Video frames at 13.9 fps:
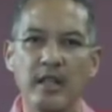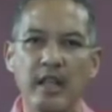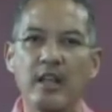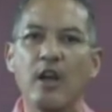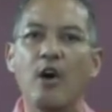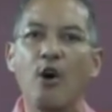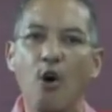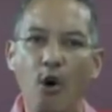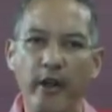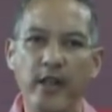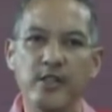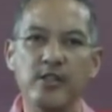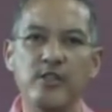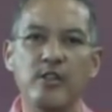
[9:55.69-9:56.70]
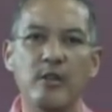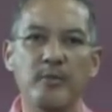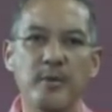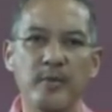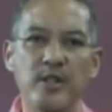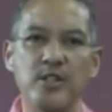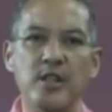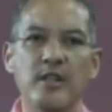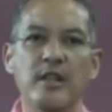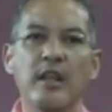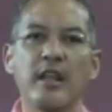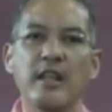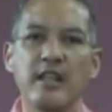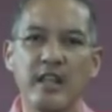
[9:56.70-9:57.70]
in accordance to the permission
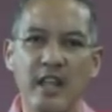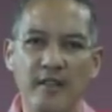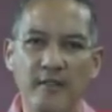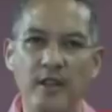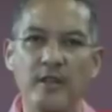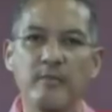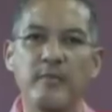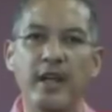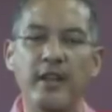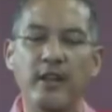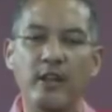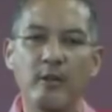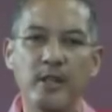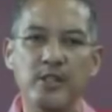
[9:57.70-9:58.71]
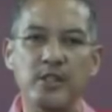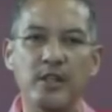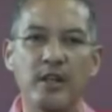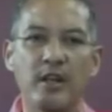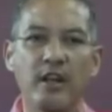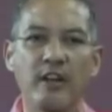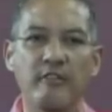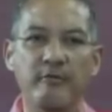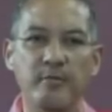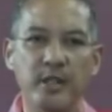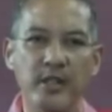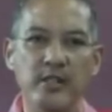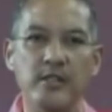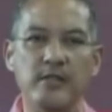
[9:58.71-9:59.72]
given by the Commissioner of
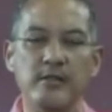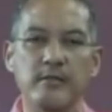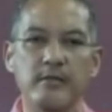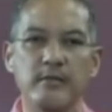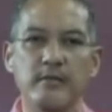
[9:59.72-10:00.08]
Police.